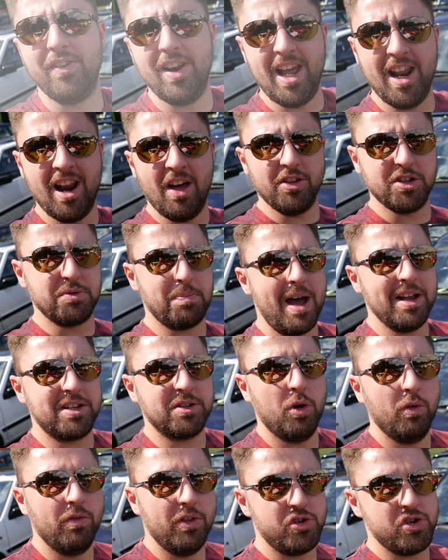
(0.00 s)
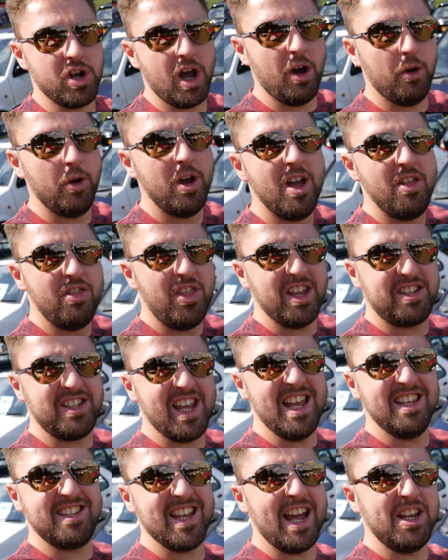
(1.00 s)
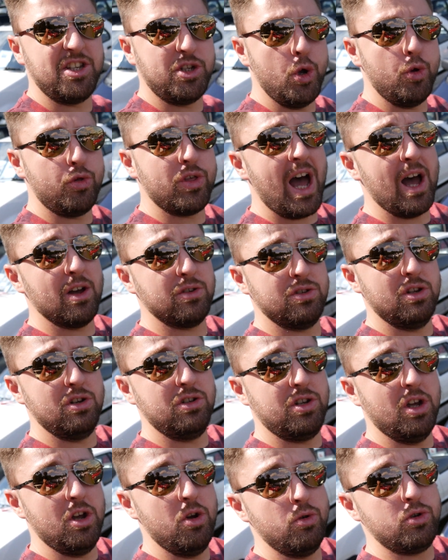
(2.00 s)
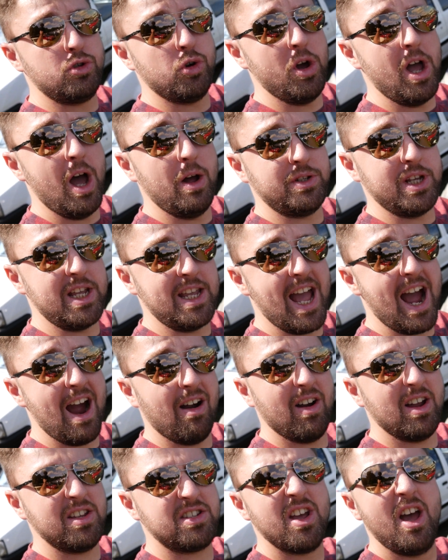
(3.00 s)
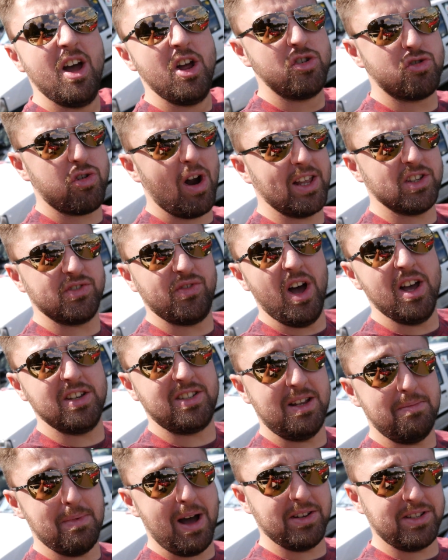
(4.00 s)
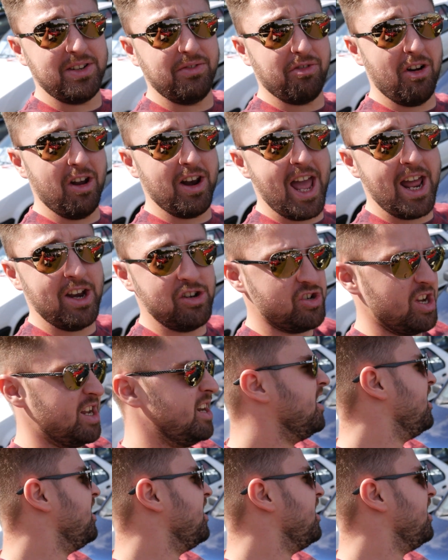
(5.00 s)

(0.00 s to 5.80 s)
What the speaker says: Another spectacle of the show. This is a 2002 Toyota Yaris transversely mounted front engine.